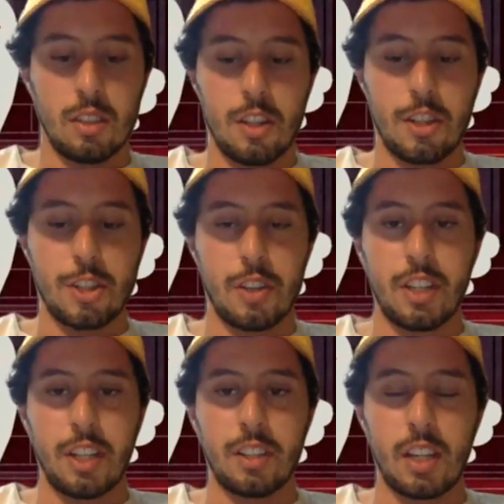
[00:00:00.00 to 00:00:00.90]
Did you have
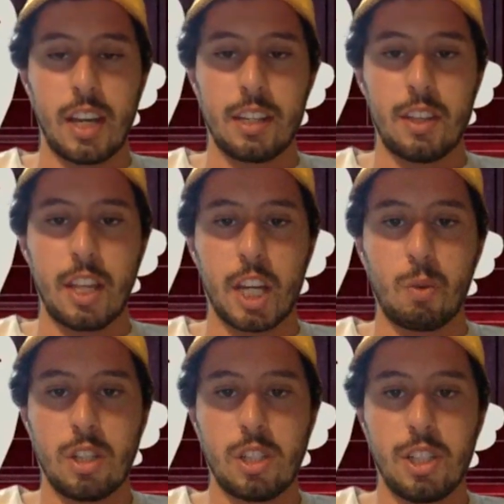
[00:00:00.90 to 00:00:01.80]
anything to add to that
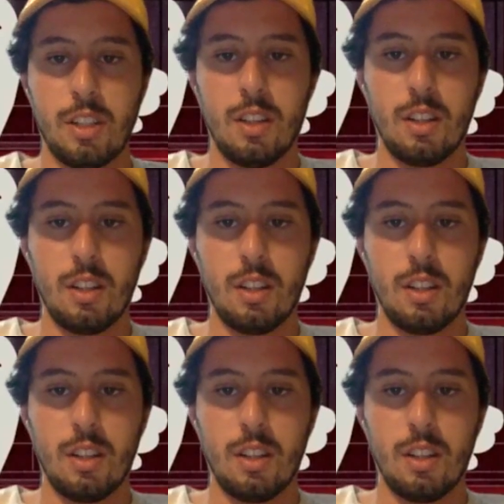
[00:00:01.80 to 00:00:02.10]
question?